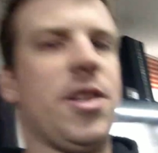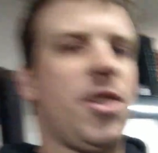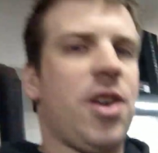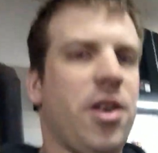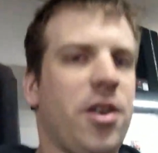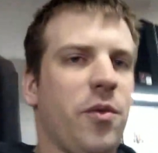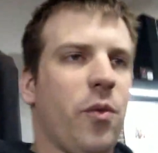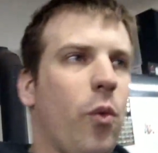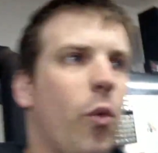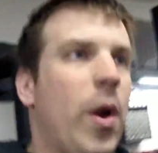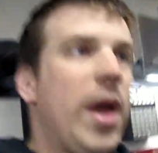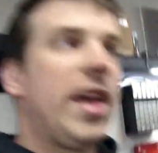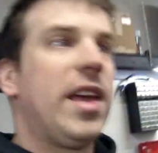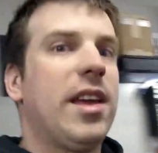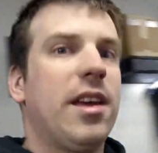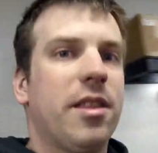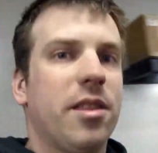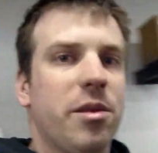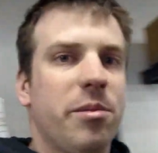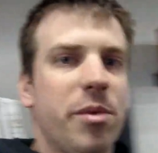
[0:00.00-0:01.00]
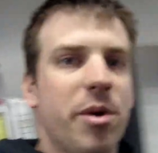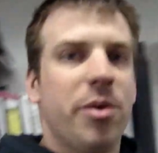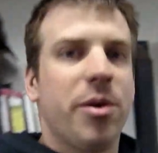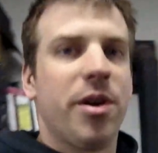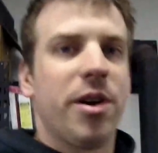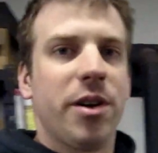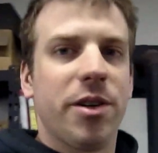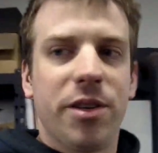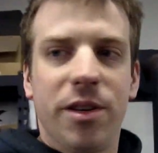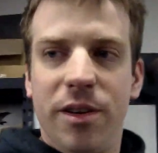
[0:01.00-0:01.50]
started weighing the
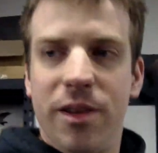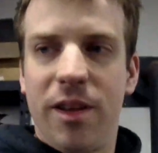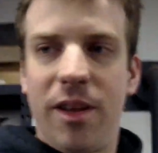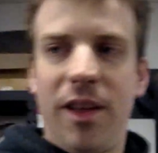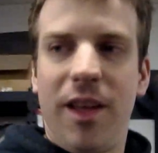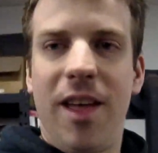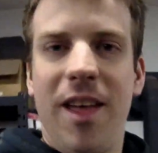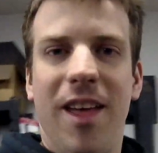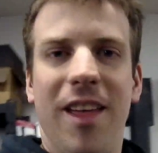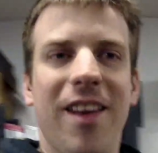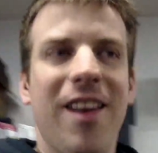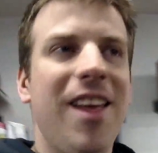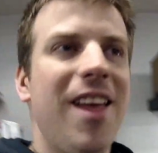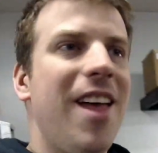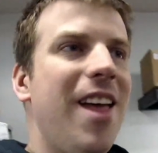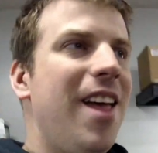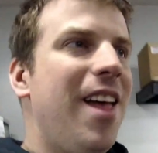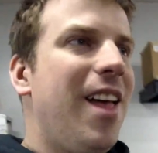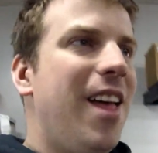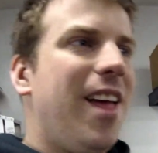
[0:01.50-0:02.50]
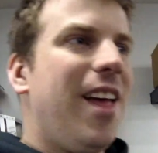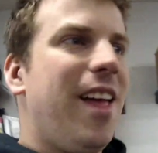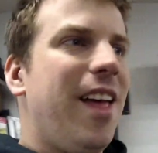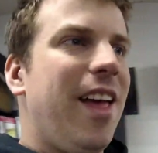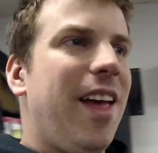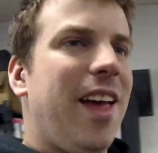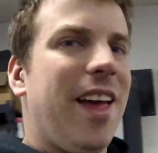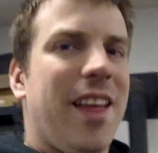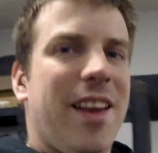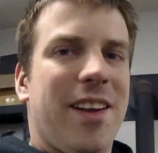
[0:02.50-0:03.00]
motors,
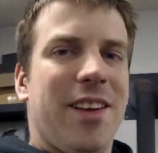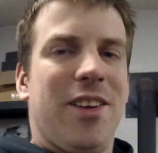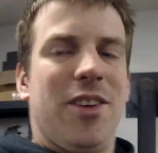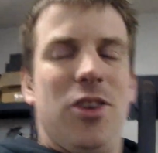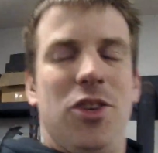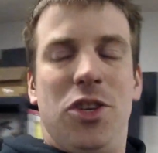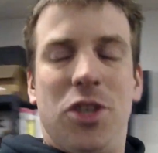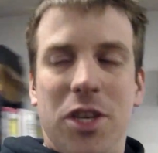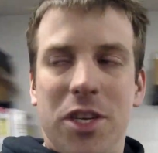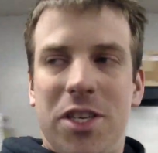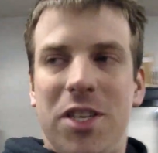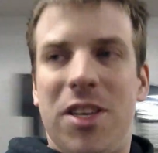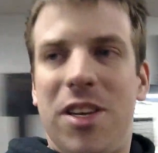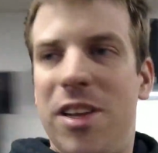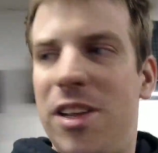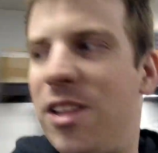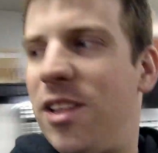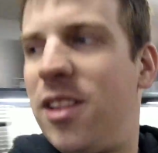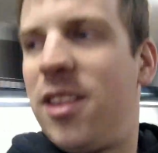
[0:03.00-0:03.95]
and just